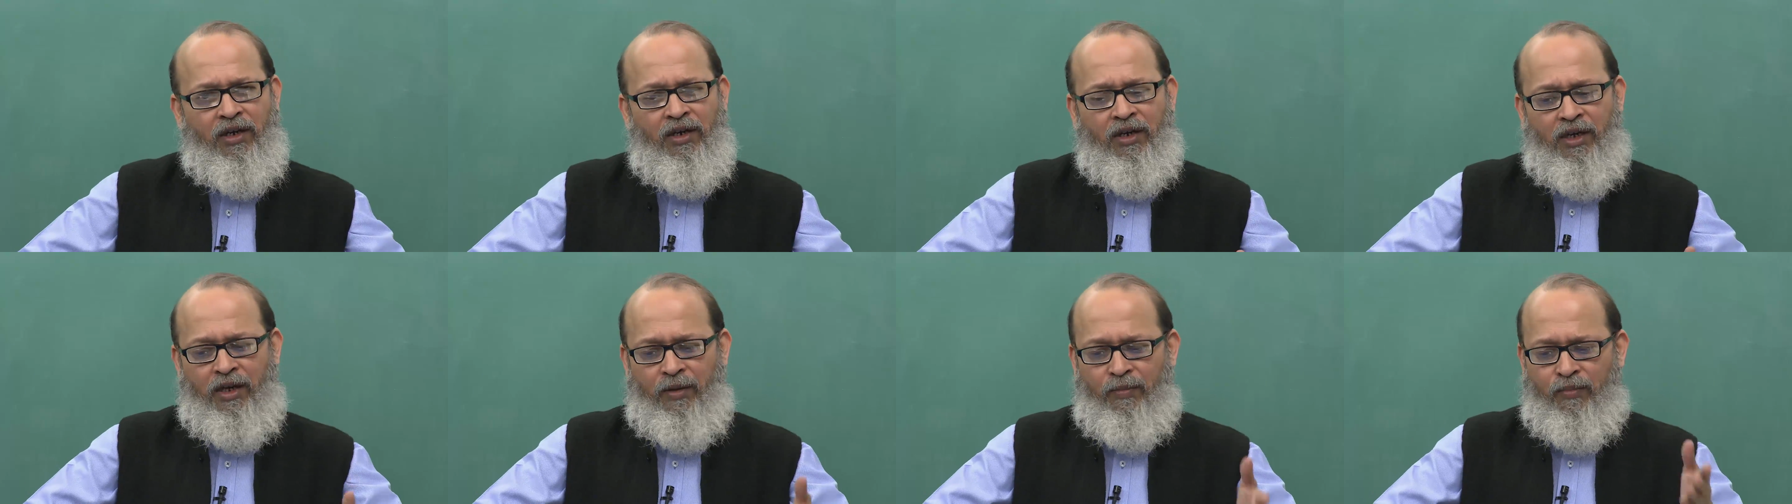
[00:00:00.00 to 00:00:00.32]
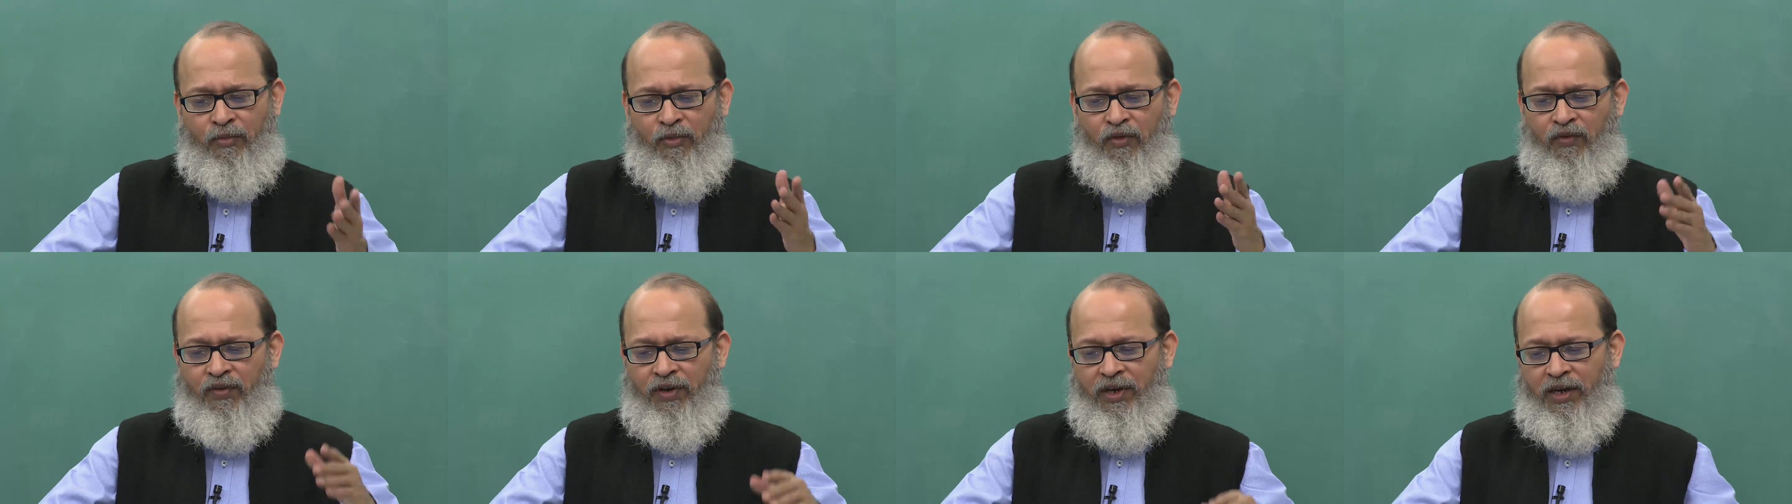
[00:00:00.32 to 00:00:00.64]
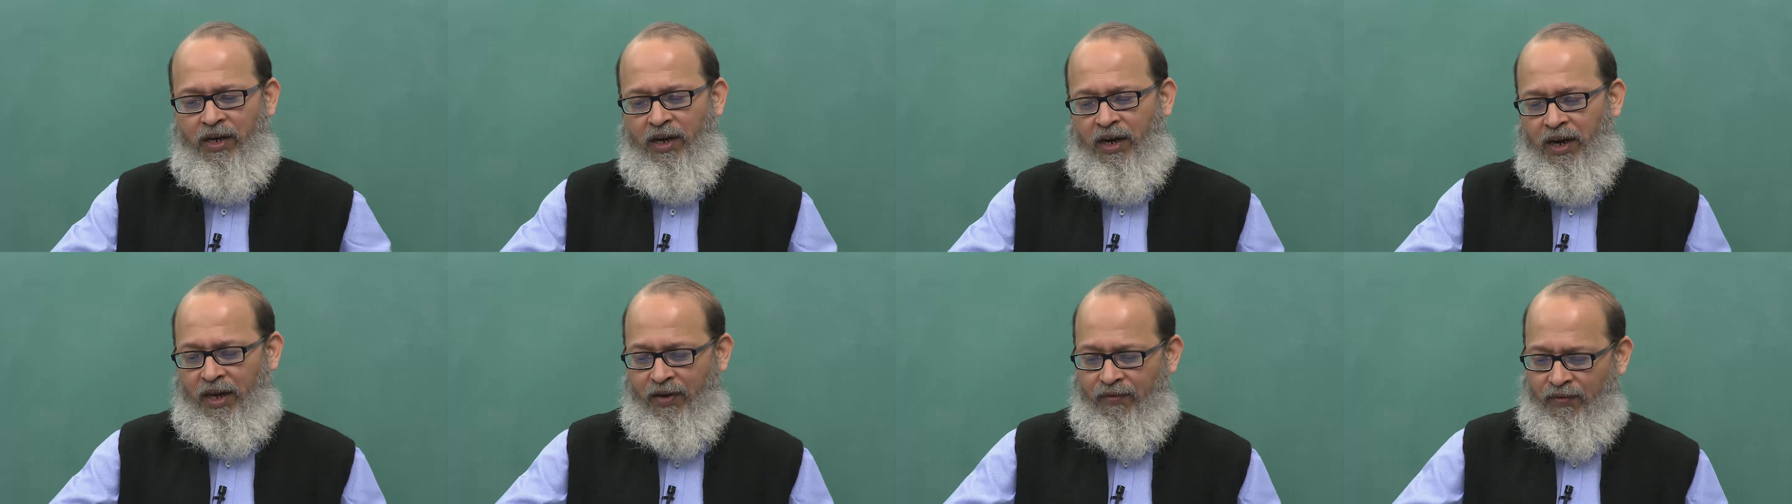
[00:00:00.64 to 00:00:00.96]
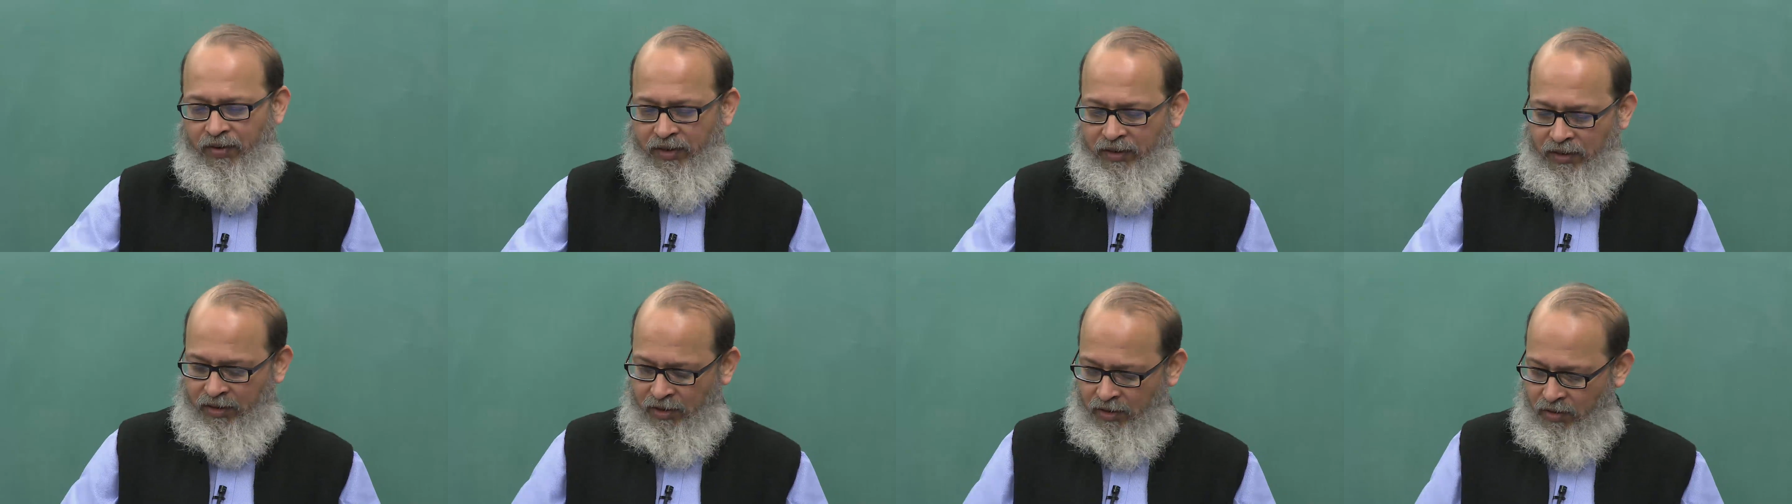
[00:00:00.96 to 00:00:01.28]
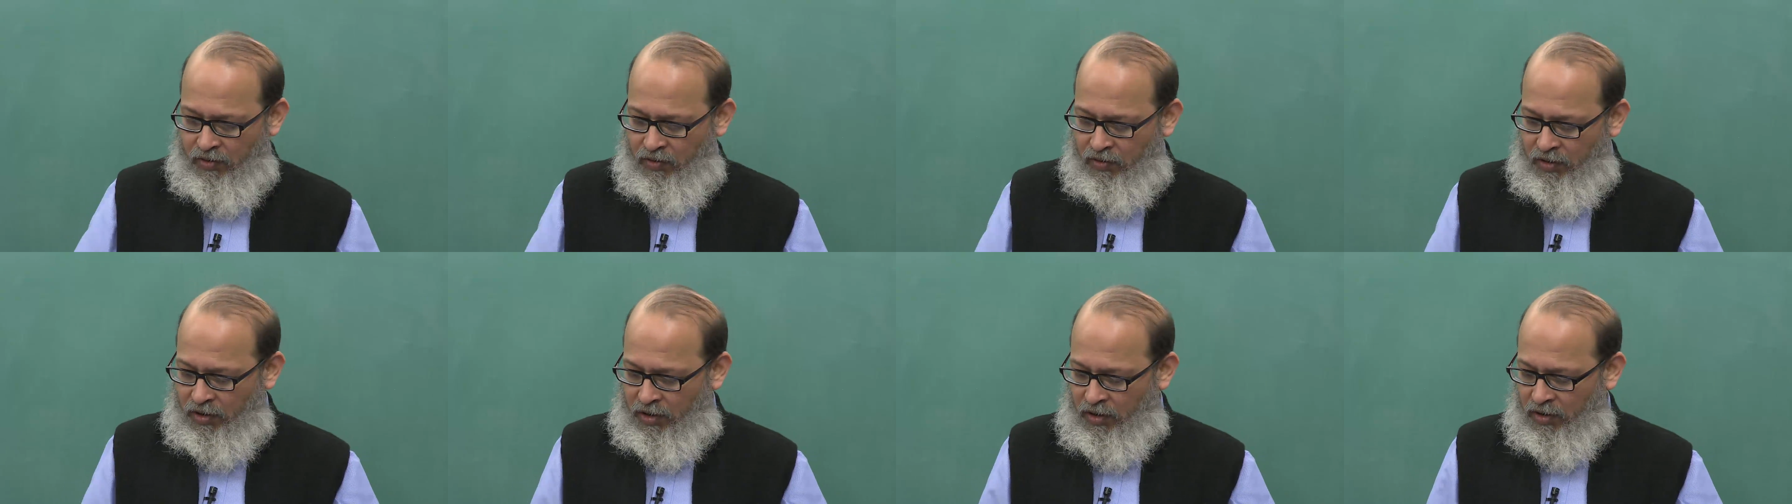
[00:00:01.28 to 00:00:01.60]
and keep moving in life as they
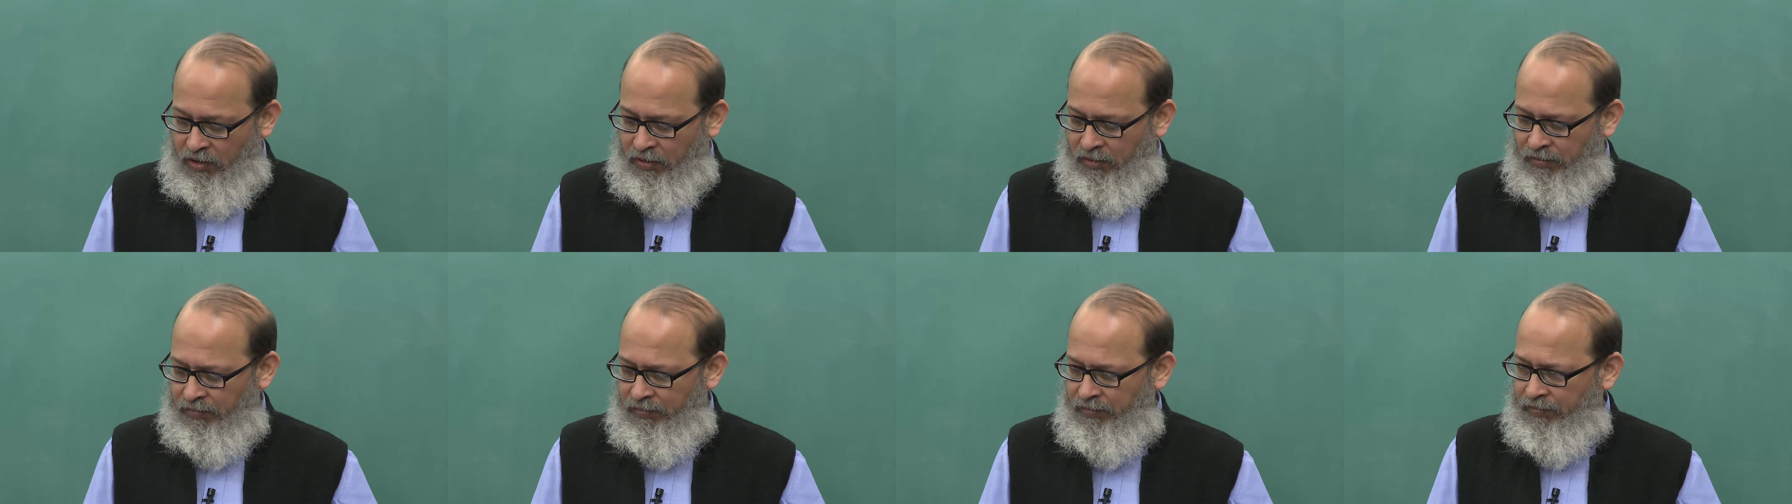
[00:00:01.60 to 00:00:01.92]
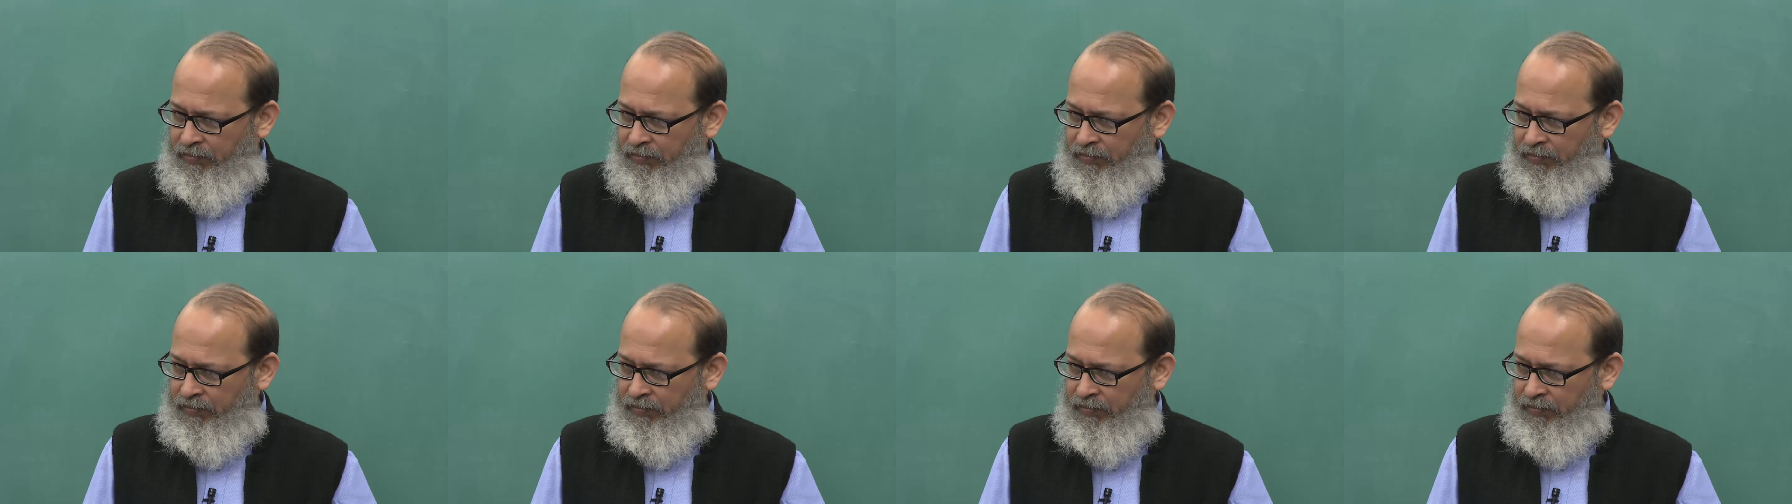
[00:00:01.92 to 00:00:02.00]
go along.